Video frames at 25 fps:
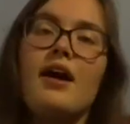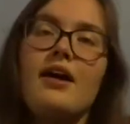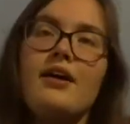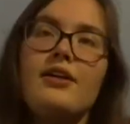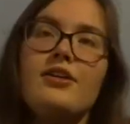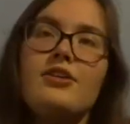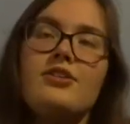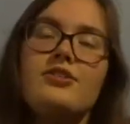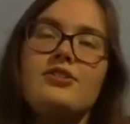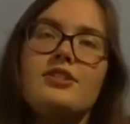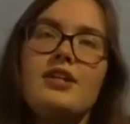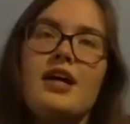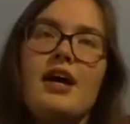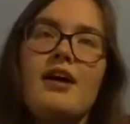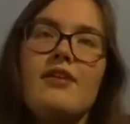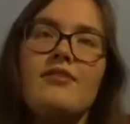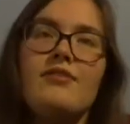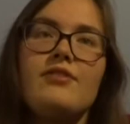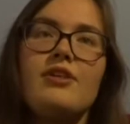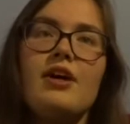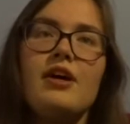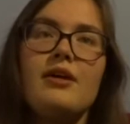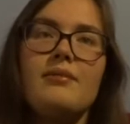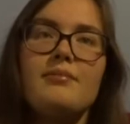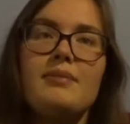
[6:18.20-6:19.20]
used to have
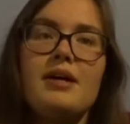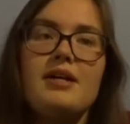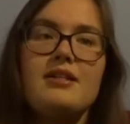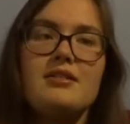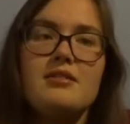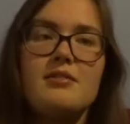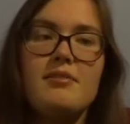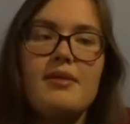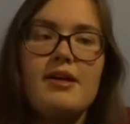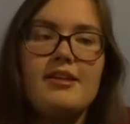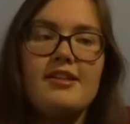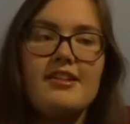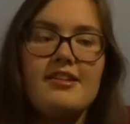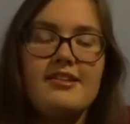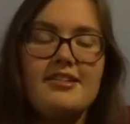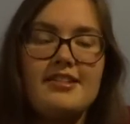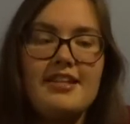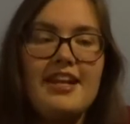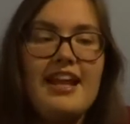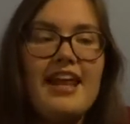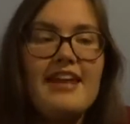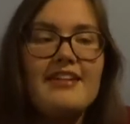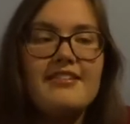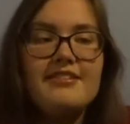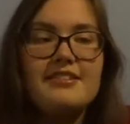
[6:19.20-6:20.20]
nightmares about the
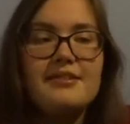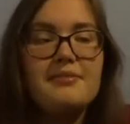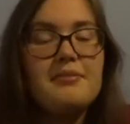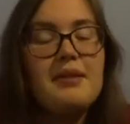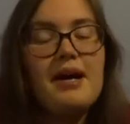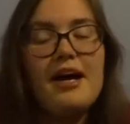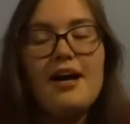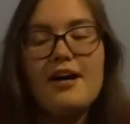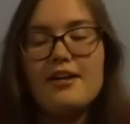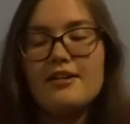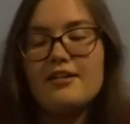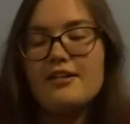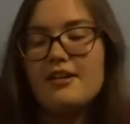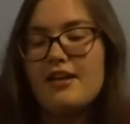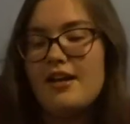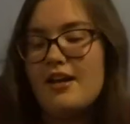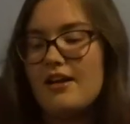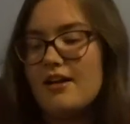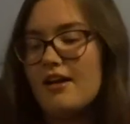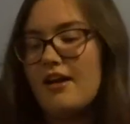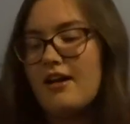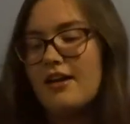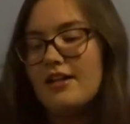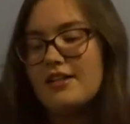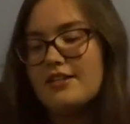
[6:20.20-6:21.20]
Slender Man, and
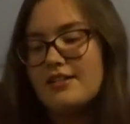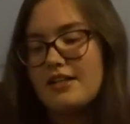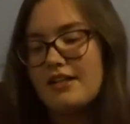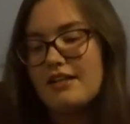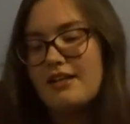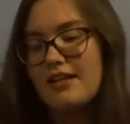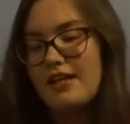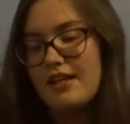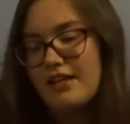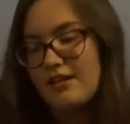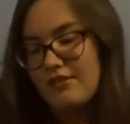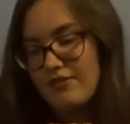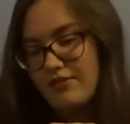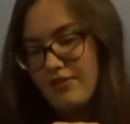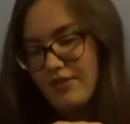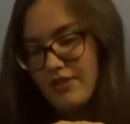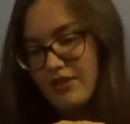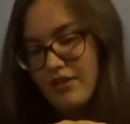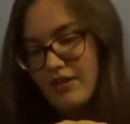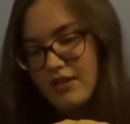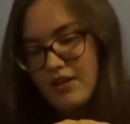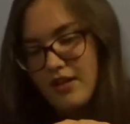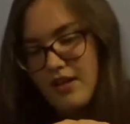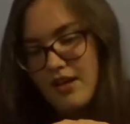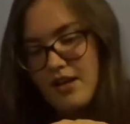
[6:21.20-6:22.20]
I didn't
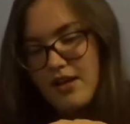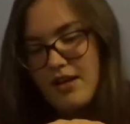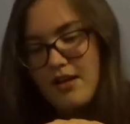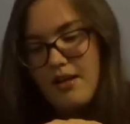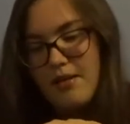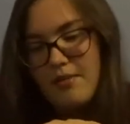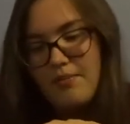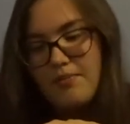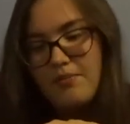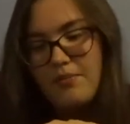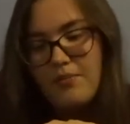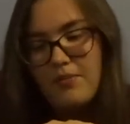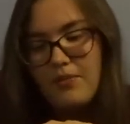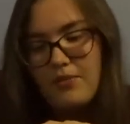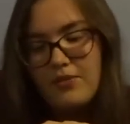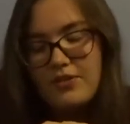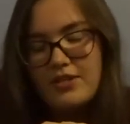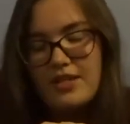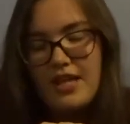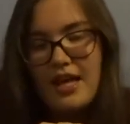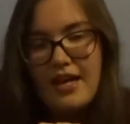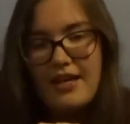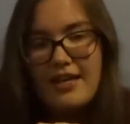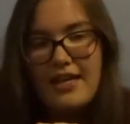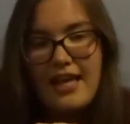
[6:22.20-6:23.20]
even... Was
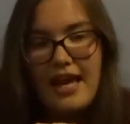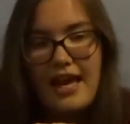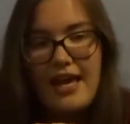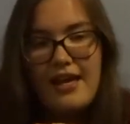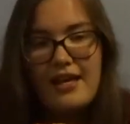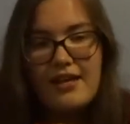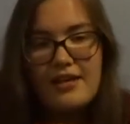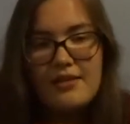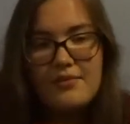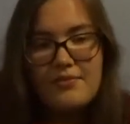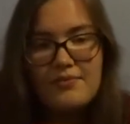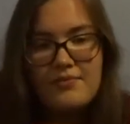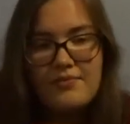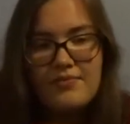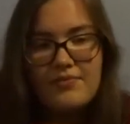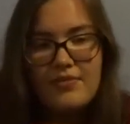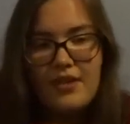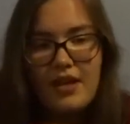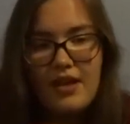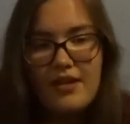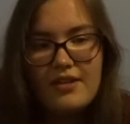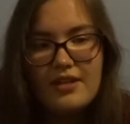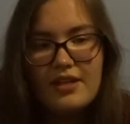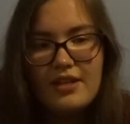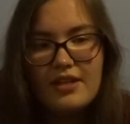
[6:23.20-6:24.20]
that a game? I
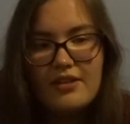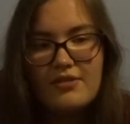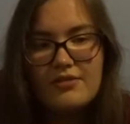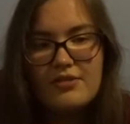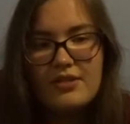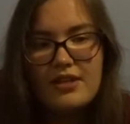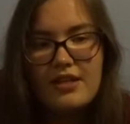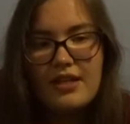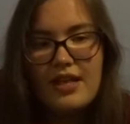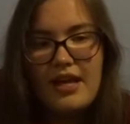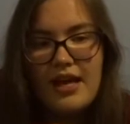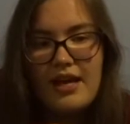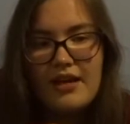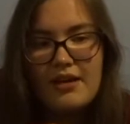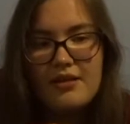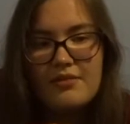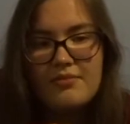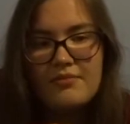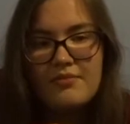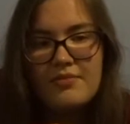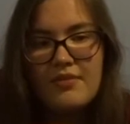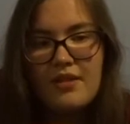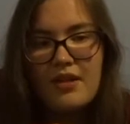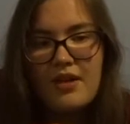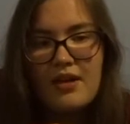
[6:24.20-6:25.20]
think it was a
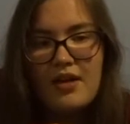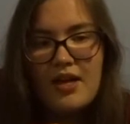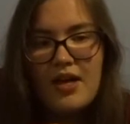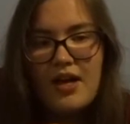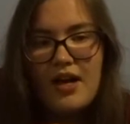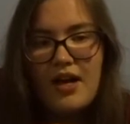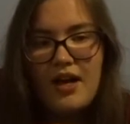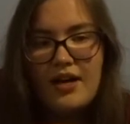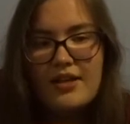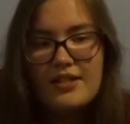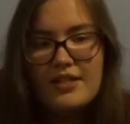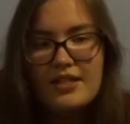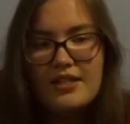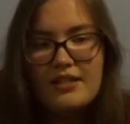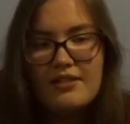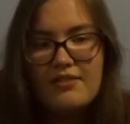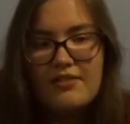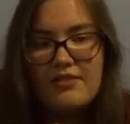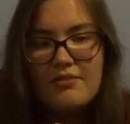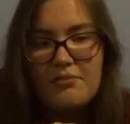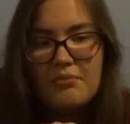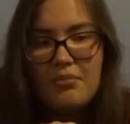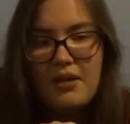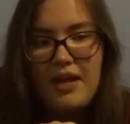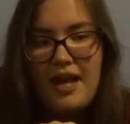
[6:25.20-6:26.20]
game. I didn't even
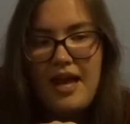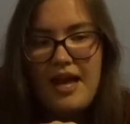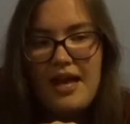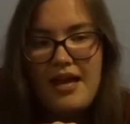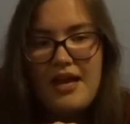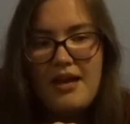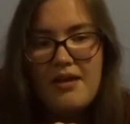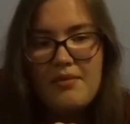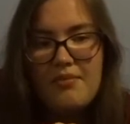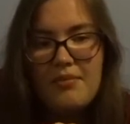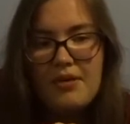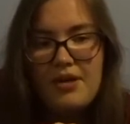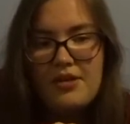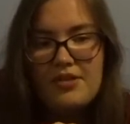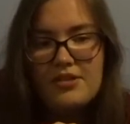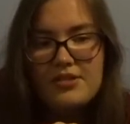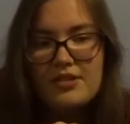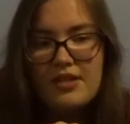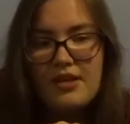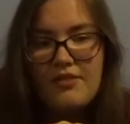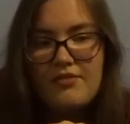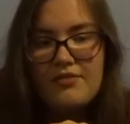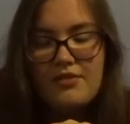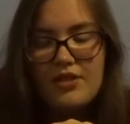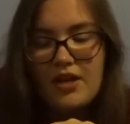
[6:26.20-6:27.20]
play it, but I used to
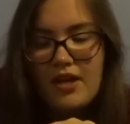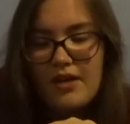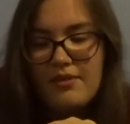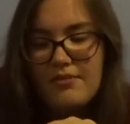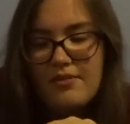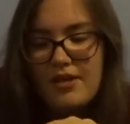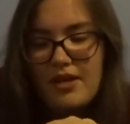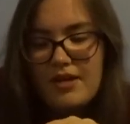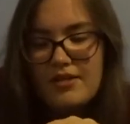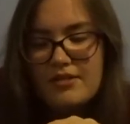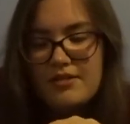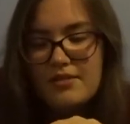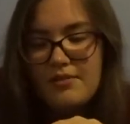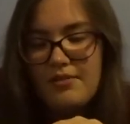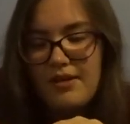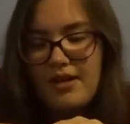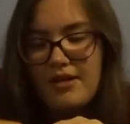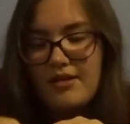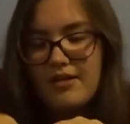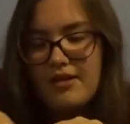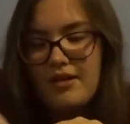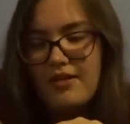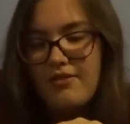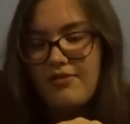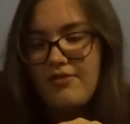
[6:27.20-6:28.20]
have nightmares about
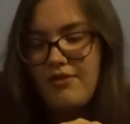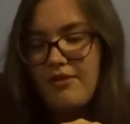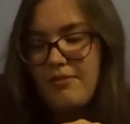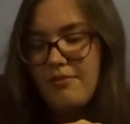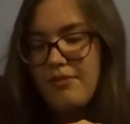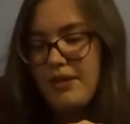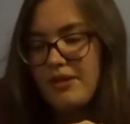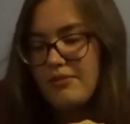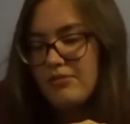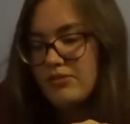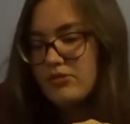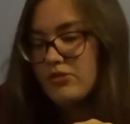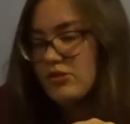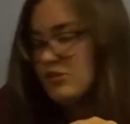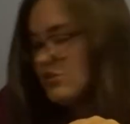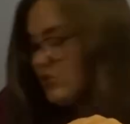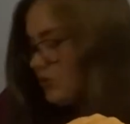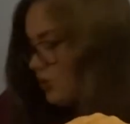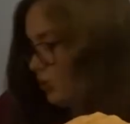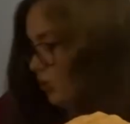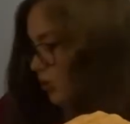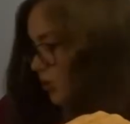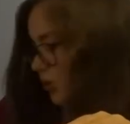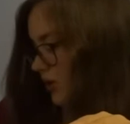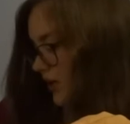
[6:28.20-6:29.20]
it from people just
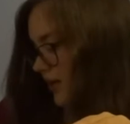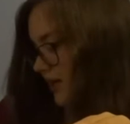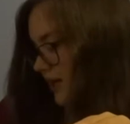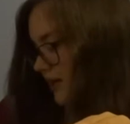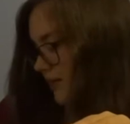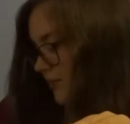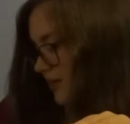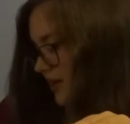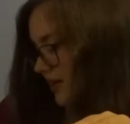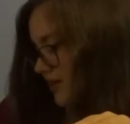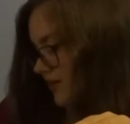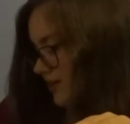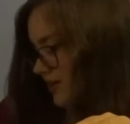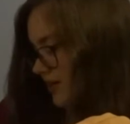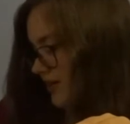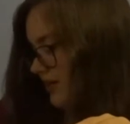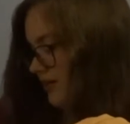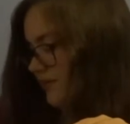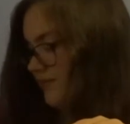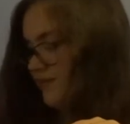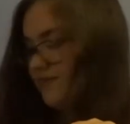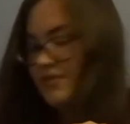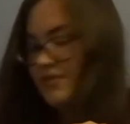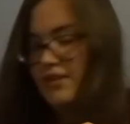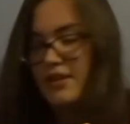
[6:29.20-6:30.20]
talking about it.
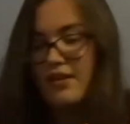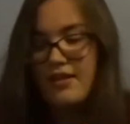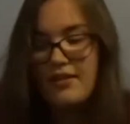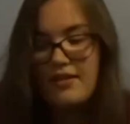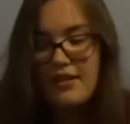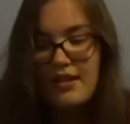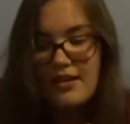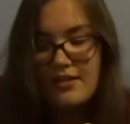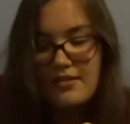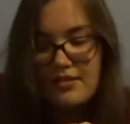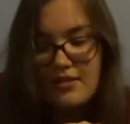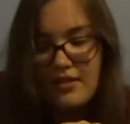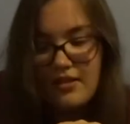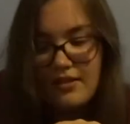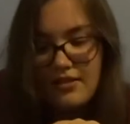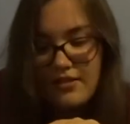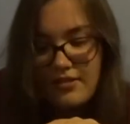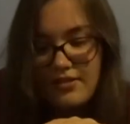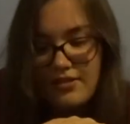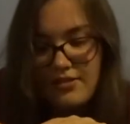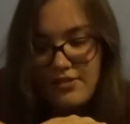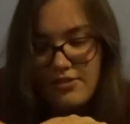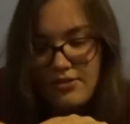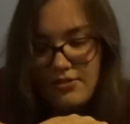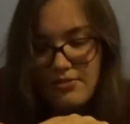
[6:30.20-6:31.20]
That's like
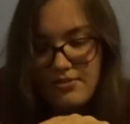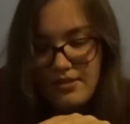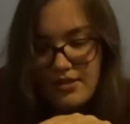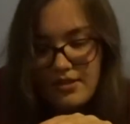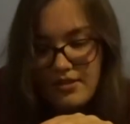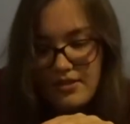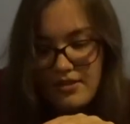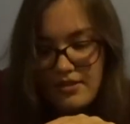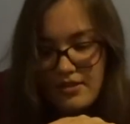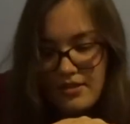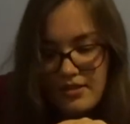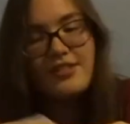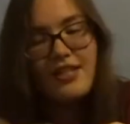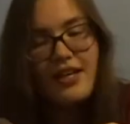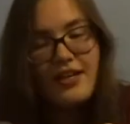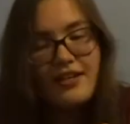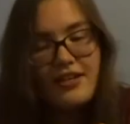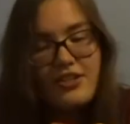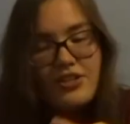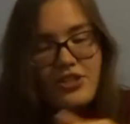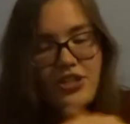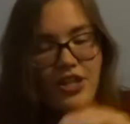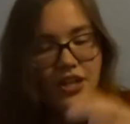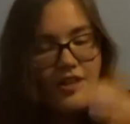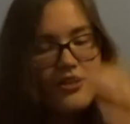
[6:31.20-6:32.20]
stupid. I can
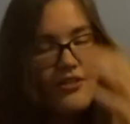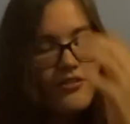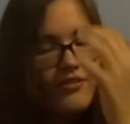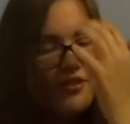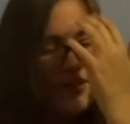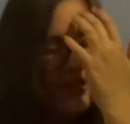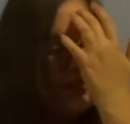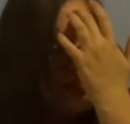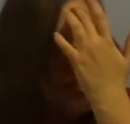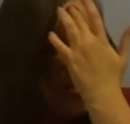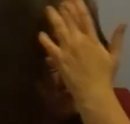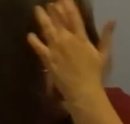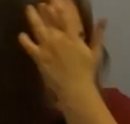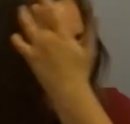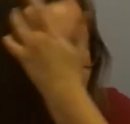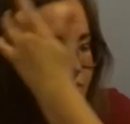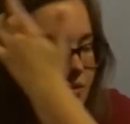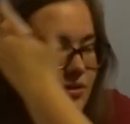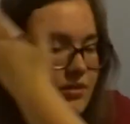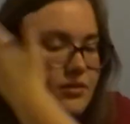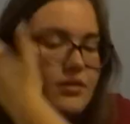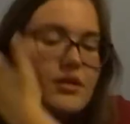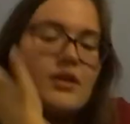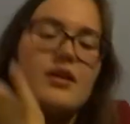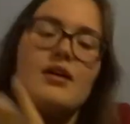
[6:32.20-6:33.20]
show you photos of
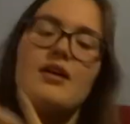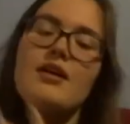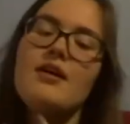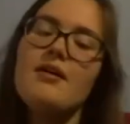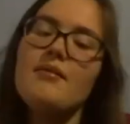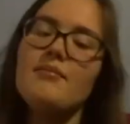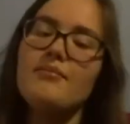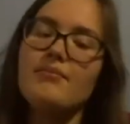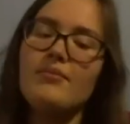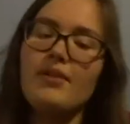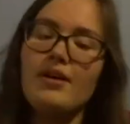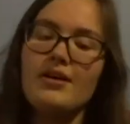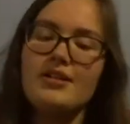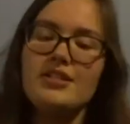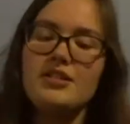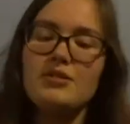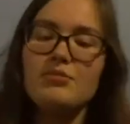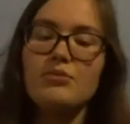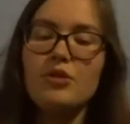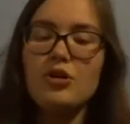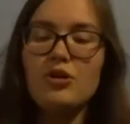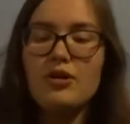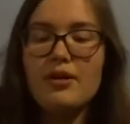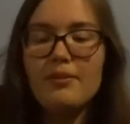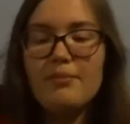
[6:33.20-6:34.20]
what my
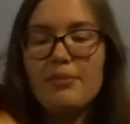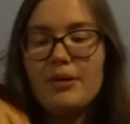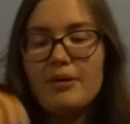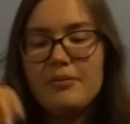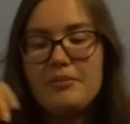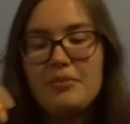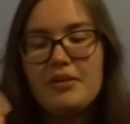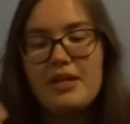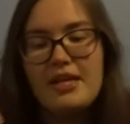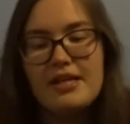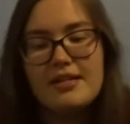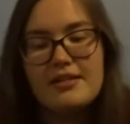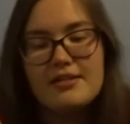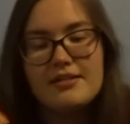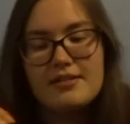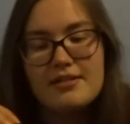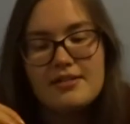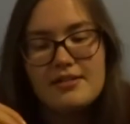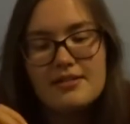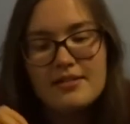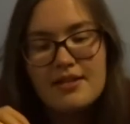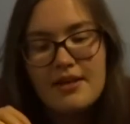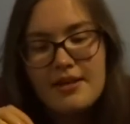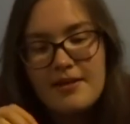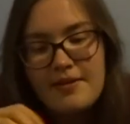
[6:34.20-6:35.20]
smaller pumpkins